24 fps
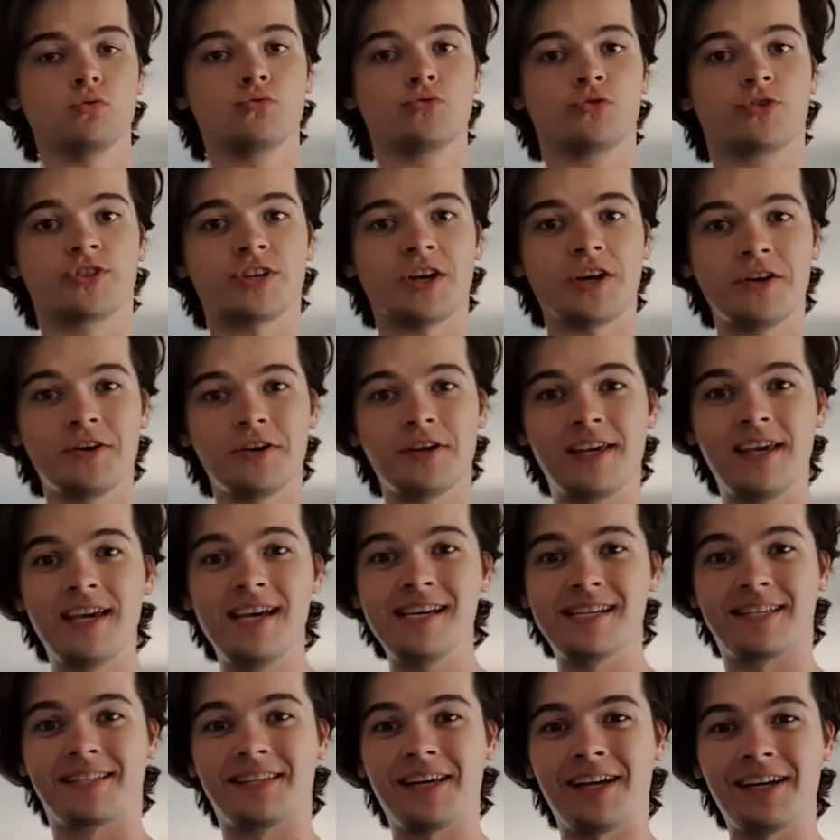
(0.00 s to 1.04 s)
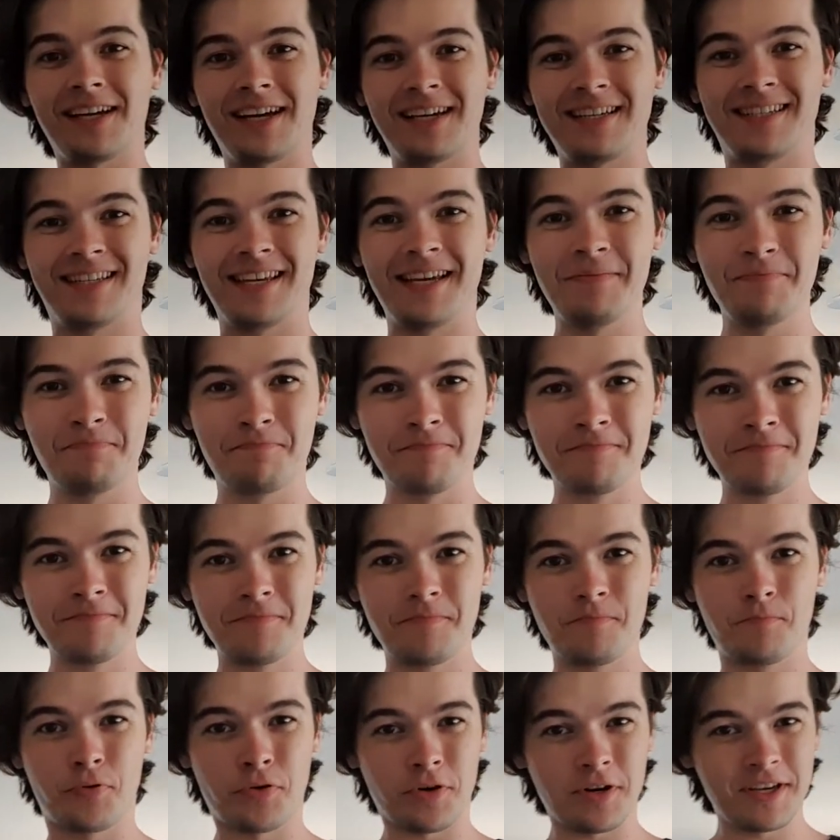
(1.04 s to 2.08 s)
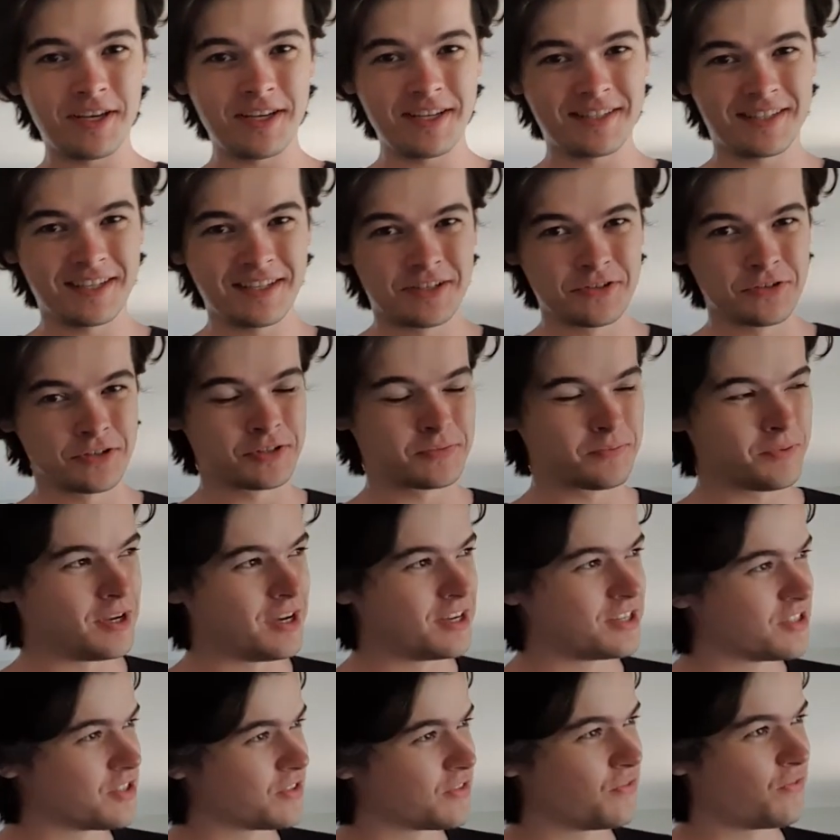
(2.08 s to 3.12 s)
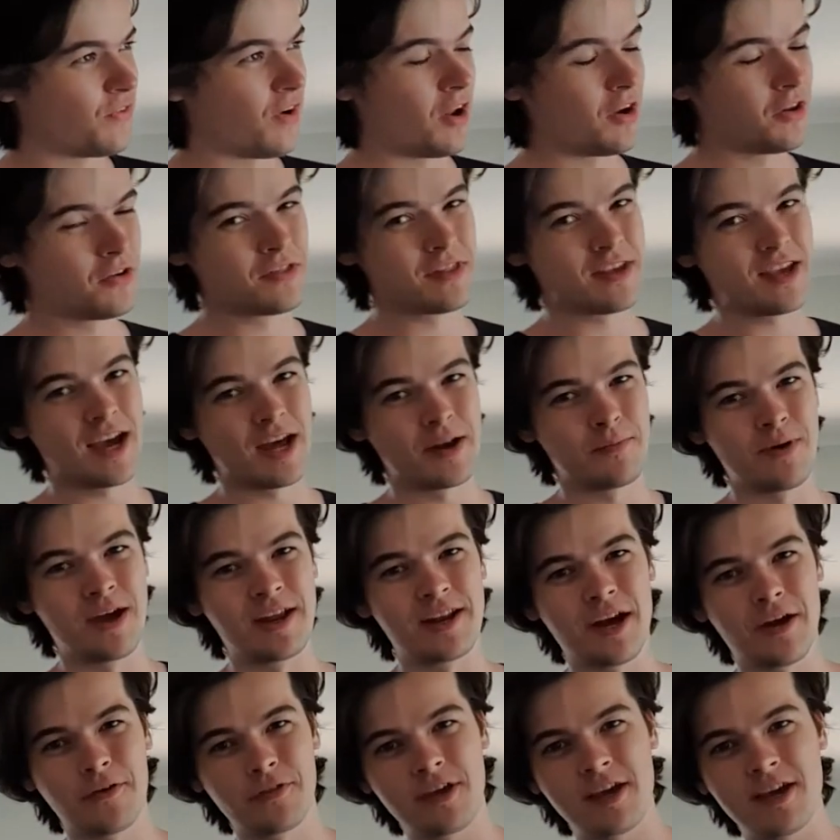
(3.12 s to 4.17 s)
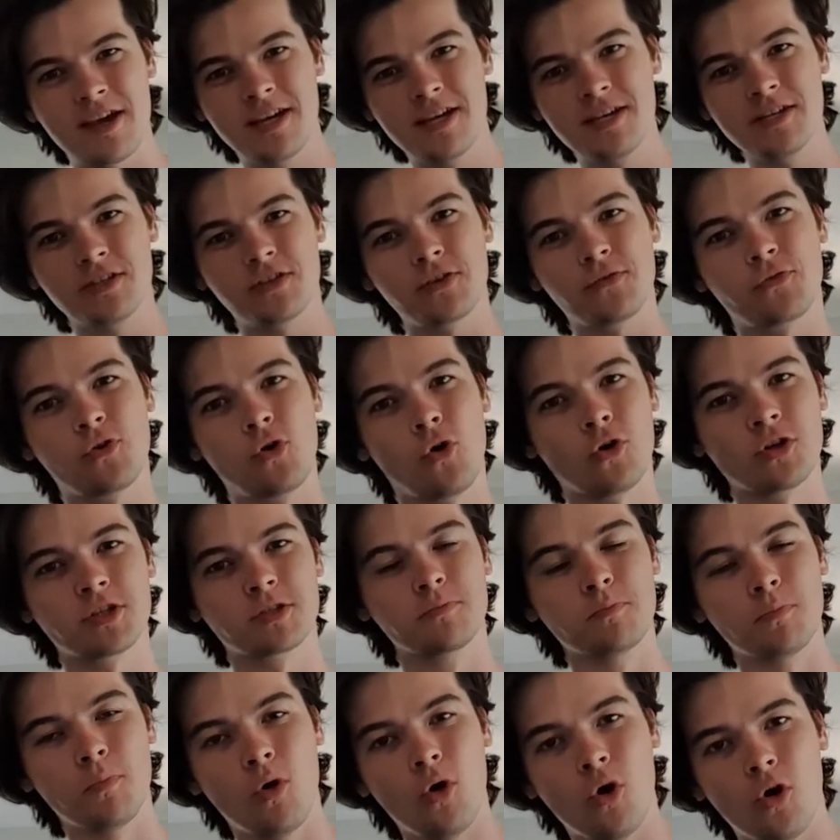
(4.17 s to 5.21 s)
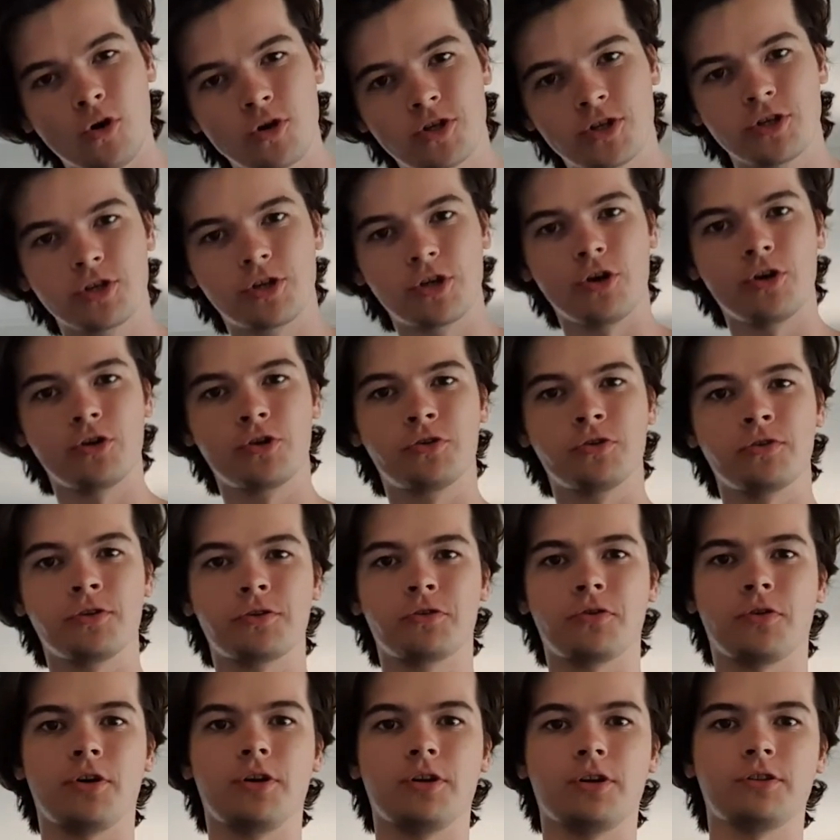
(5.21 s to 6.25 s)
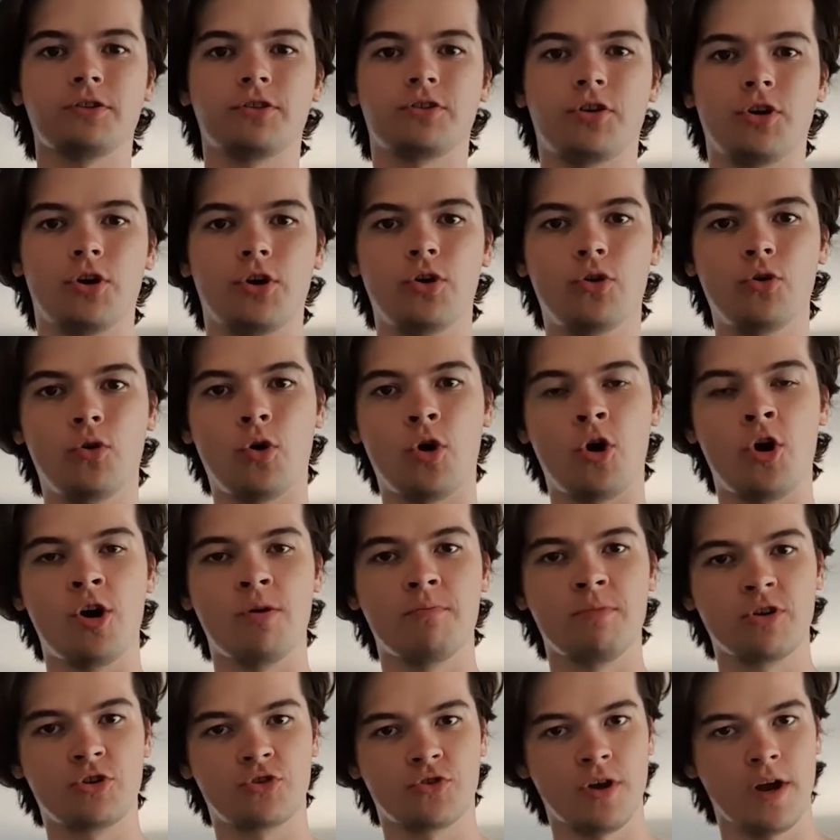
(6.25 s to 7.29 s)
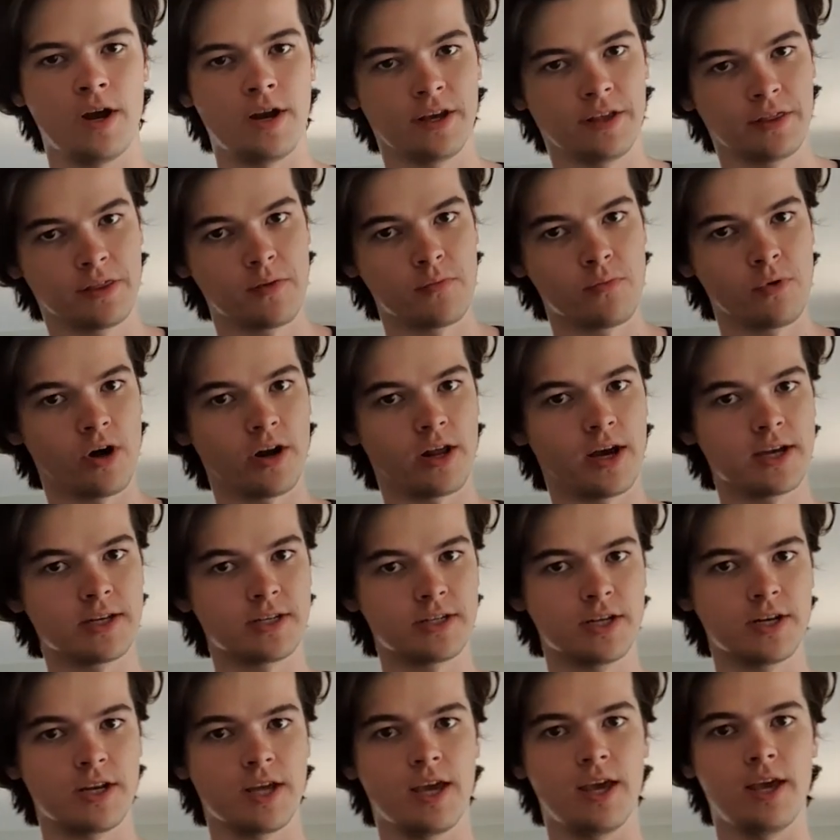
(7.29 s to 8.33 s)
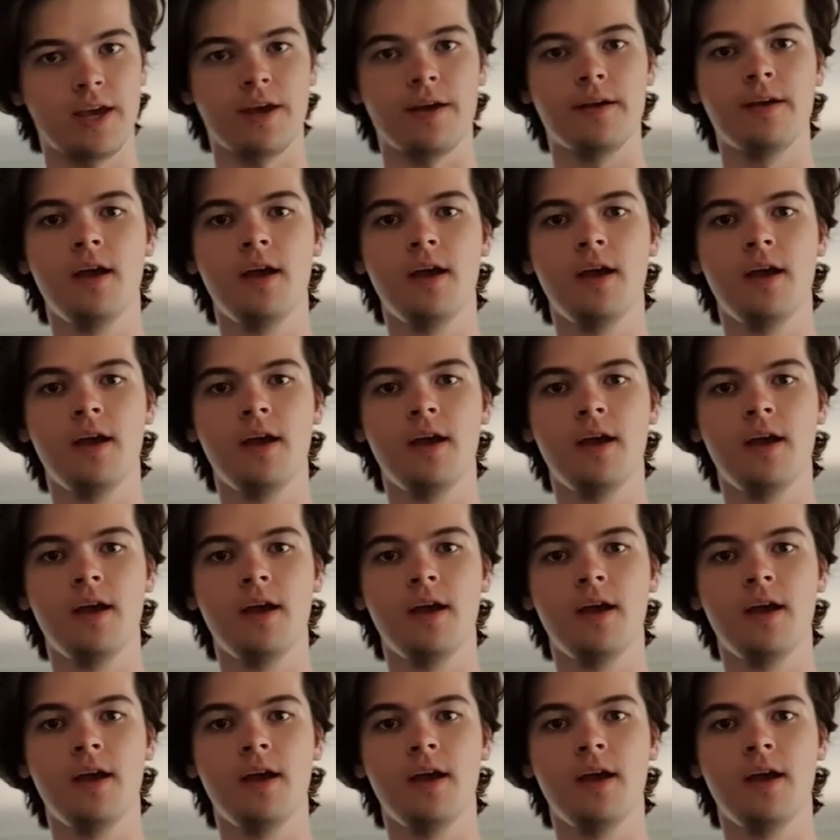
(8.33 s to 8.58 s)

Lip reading: so yes, like I said, pretty easy to explain. Just follow the anime. Now, there is, of course, more to Goku and Krillin's Turtle Hermit Training than what I did here.